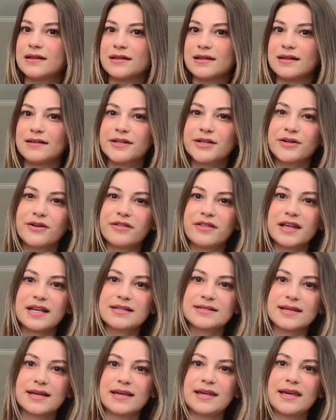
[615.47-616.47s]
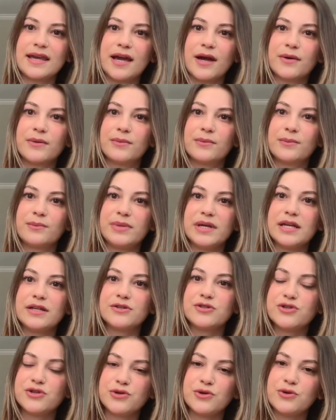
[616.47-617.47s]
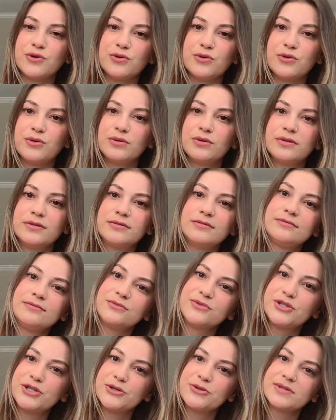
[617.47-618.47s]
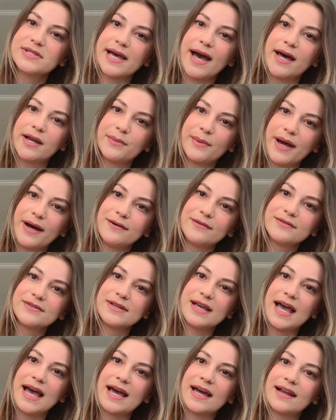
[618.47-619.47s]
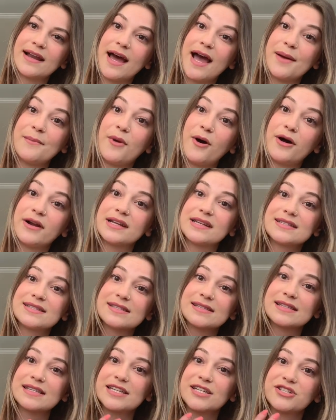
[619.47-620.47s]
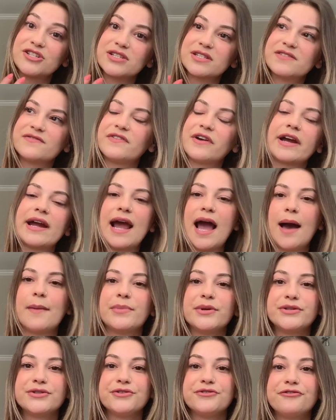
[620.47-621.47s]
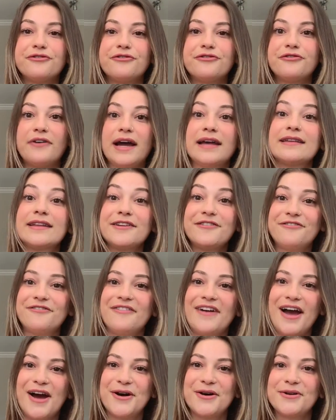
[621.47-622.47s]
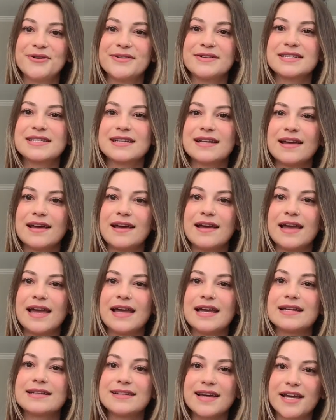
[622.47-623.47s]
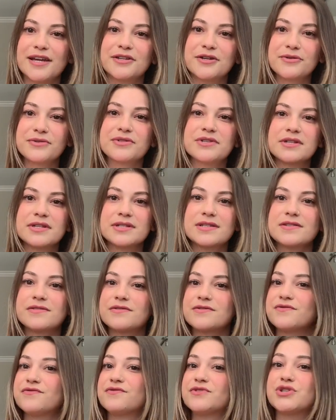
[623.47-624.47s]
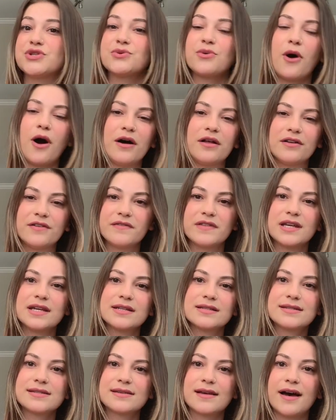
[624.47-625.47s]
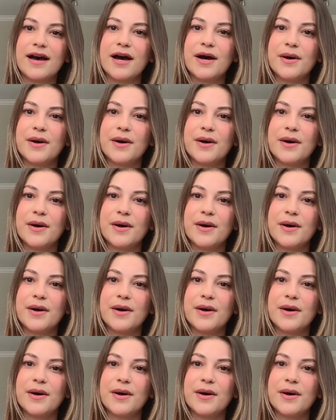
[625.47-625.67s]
the little things I can't be too sad about. And I'm honestly just very happy to finally found a diagnosis to all of this.